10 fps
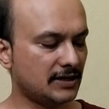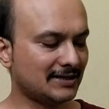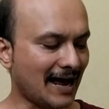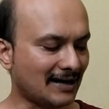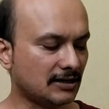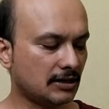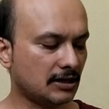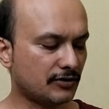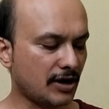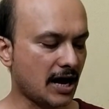If they
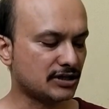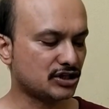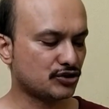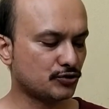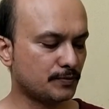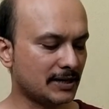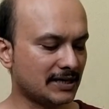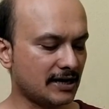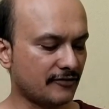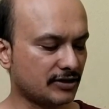tagged her and ran, she
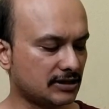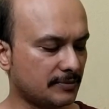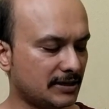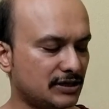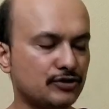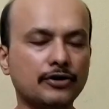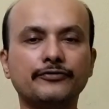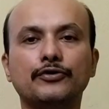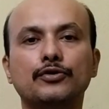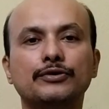stood blinking after them and
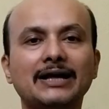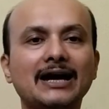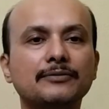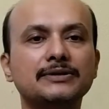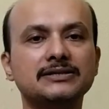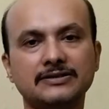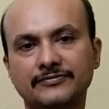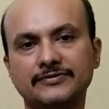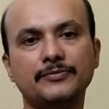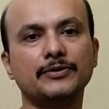did not follow. Tag
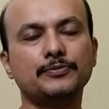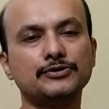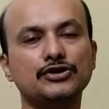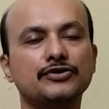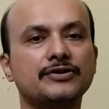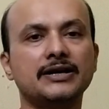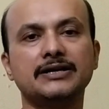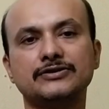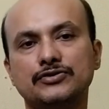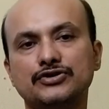means if someone pulls
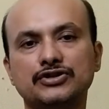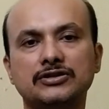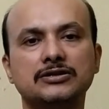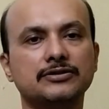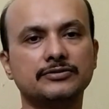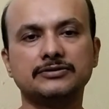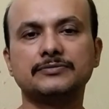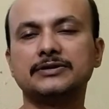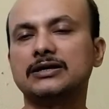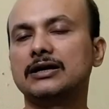your dress or shirt
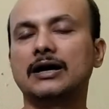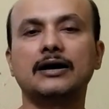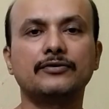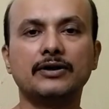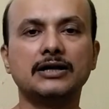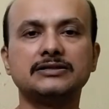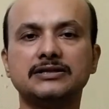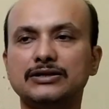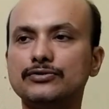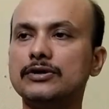or something and
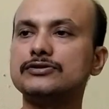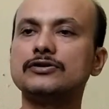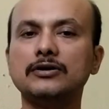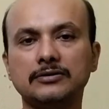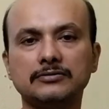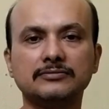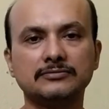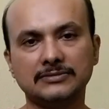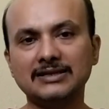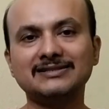runs, then you
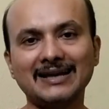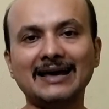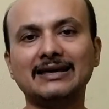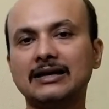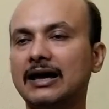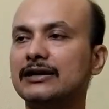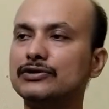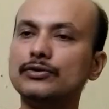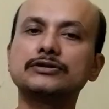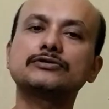also, that's
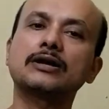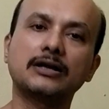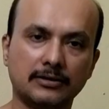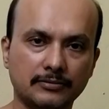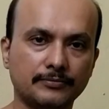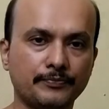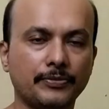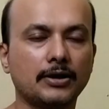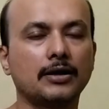tagging, and you also run.